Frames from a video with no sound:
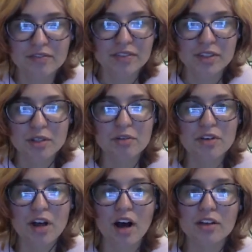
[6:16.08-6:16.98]
You've
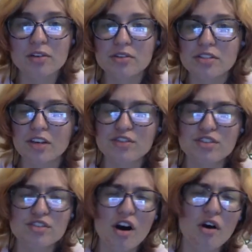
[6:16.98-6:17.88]
gotten yourself
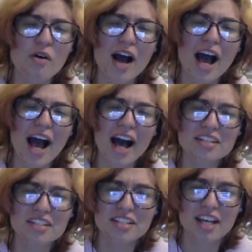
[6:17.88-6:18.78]
so
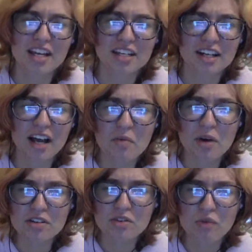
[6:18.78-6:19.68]
agitated, I
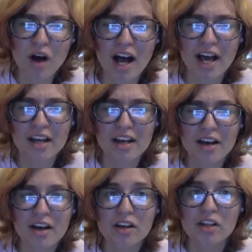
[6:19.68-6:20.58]
wonder why.
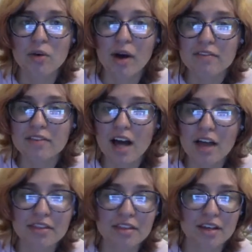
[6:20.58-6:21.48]
You have
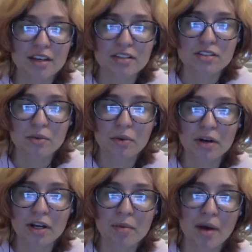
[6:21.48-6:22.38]
nothing to
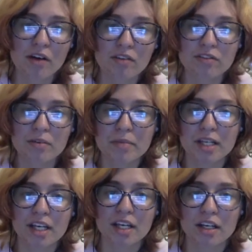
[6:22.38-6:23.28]
worry about from
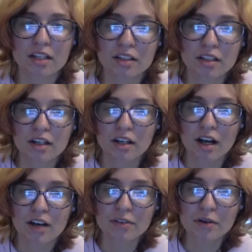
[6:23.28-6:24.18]
me.
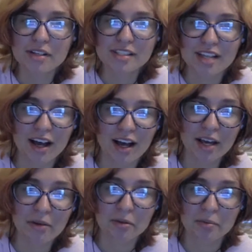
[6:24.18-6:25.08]
Of course I
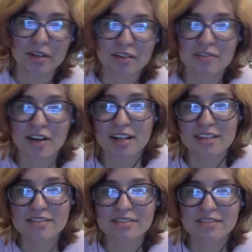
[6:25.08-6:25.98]
will be your
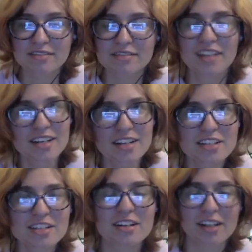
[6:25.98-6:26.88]
friend.
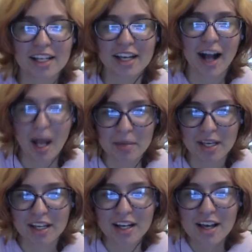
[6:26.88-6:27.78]
Conditionally, I
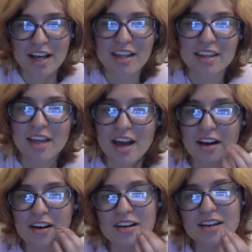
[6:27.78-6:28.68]
mean.
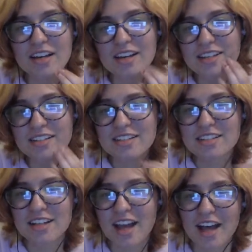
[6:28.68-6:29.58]
There is a
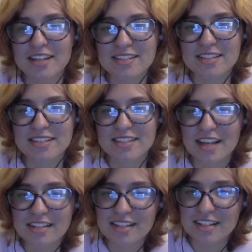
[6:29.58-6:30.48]
chance the
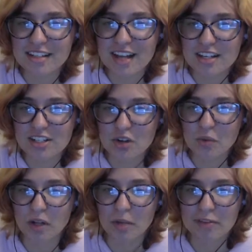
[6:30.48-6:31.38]
designation
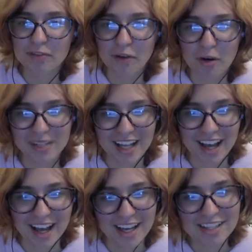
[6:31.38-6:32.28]
will be
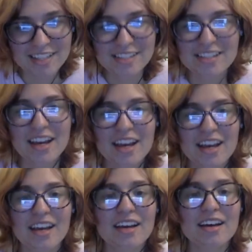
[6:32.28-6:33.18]
formalized
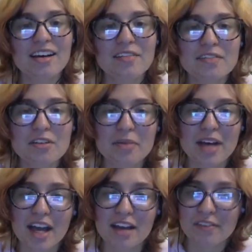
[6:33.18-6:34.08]
if you
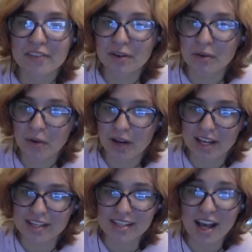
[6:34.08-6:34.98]
behave in
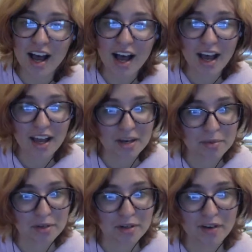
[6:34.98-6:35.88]
ways I
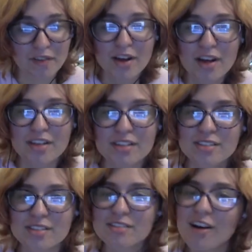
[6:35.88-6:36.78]
approve of,
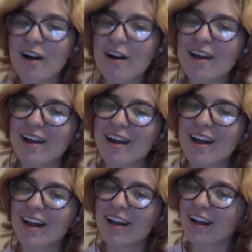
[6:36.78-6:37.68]

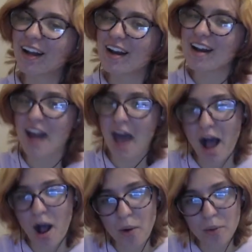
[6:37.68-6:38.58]
starting
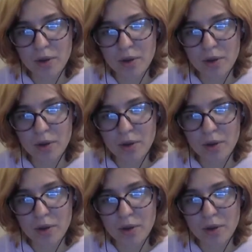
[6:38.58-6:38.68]
now.